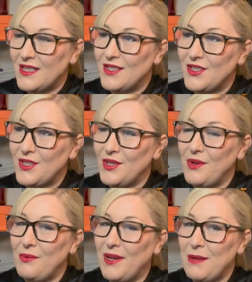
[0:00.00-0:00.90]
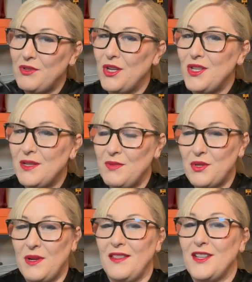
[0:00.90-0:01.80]
So when I'm choosing
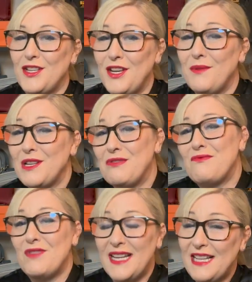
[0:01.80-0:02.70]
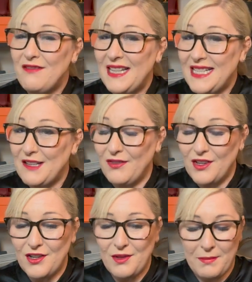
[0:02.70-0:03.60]
between the two, it's really, really
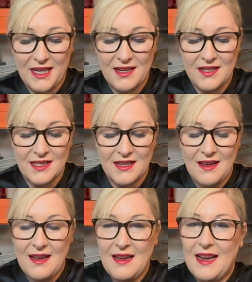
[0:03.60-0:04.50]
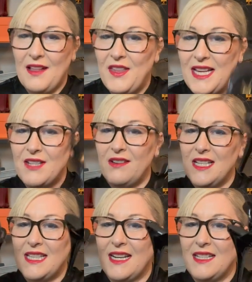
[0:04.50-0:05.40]
difficult because these are a
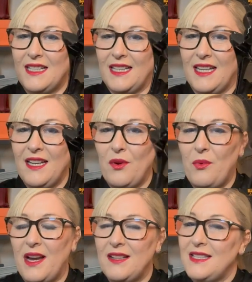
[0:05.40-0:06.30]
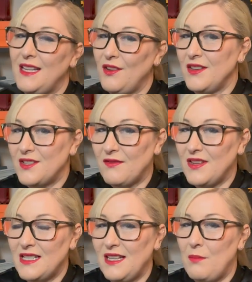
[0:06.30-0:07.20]
sandally, whereas the others
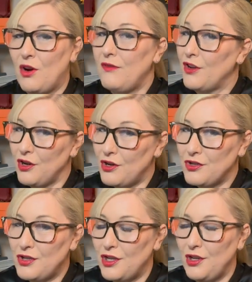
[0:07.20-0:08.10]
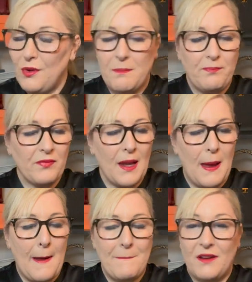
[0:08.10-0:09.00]
obviously are more of a court shoe,
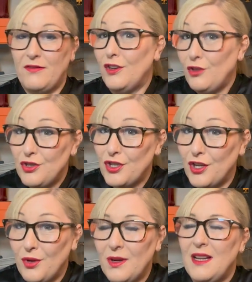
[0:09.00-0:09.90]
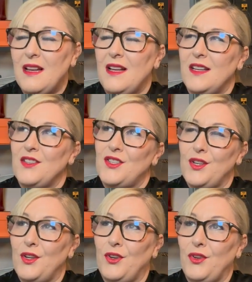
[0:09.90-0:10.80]
a full shoe.
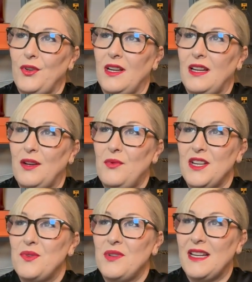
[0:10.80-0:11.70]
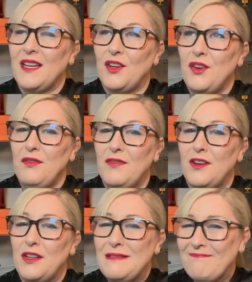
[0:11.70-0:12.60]
So which would I go
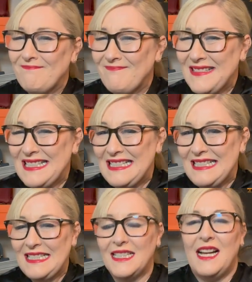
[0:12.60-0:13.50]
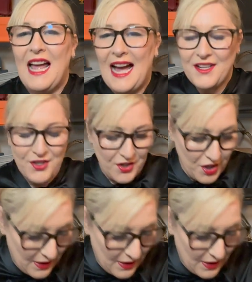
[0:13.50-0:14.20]
for? I don't know.